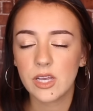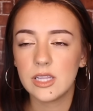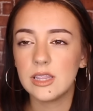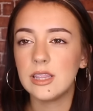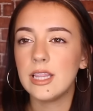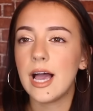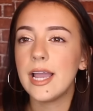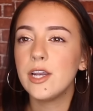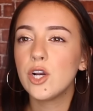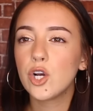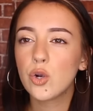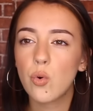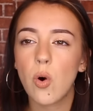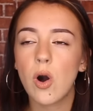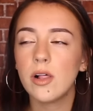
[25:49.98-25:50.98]

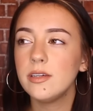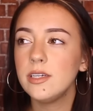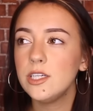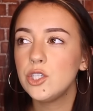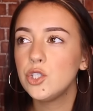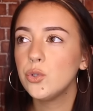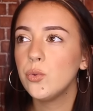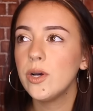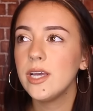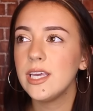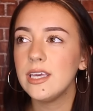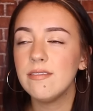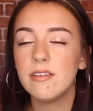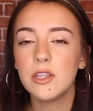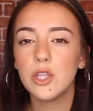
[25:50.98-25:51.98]
lighter quality to it,
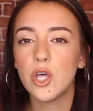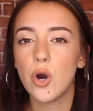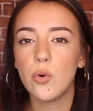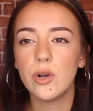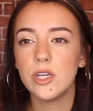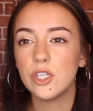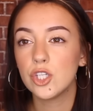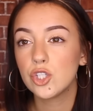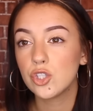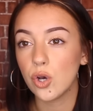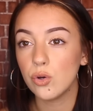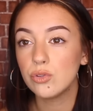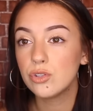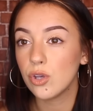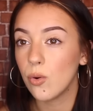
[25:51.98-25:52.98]
even though it is
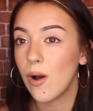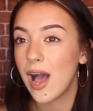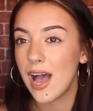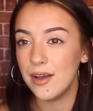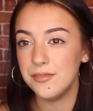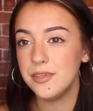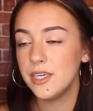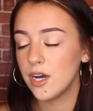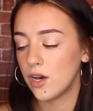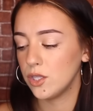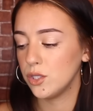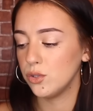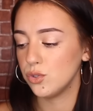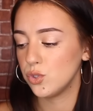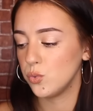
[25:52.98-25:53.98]
so heavy
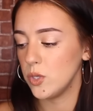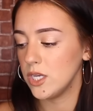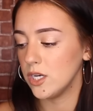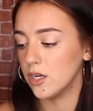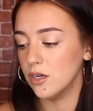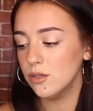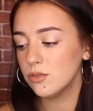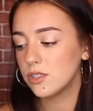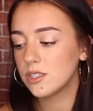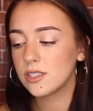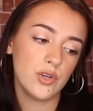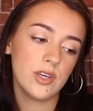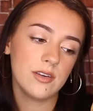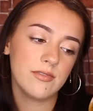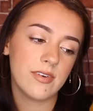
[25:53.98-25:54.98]
on those sweet notes.
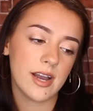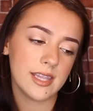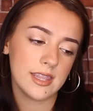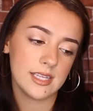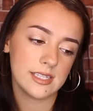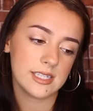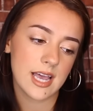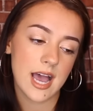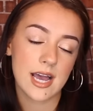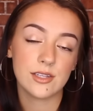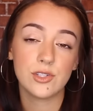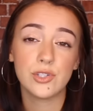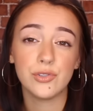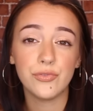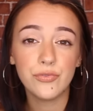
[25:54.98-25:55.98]
You can find this at
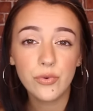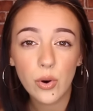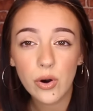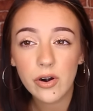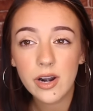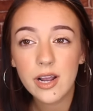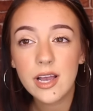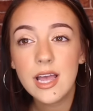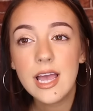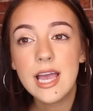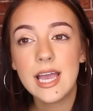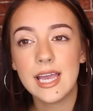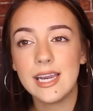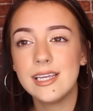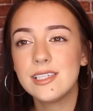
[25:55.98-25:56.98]
Sephora.
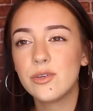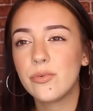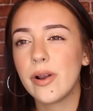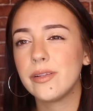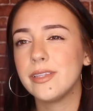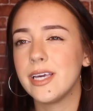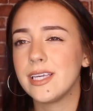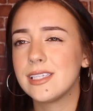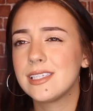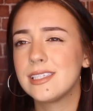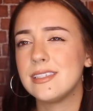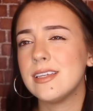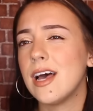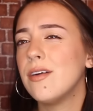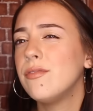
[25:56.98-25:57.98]
It is around like
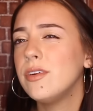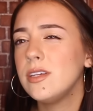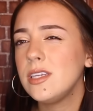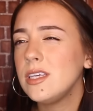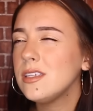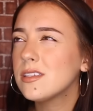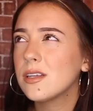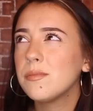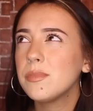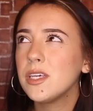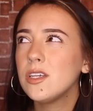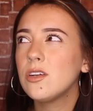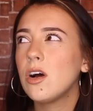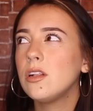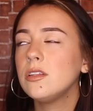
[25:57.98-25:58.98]
$70
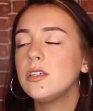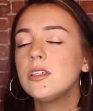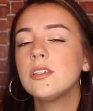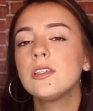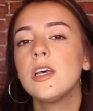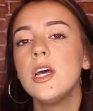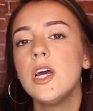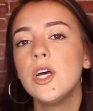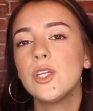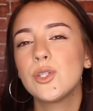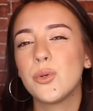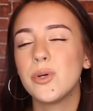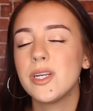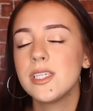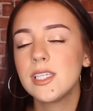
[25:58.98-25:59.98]
something,
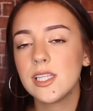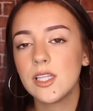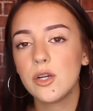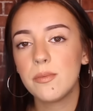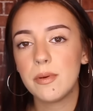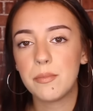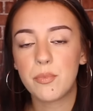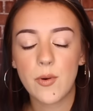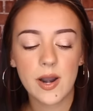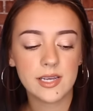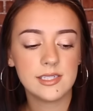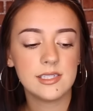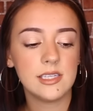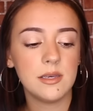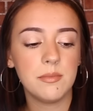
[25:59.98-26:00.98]
so it is a little bit
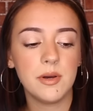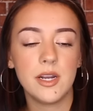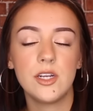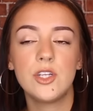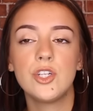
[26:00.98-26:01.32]
pricey, but it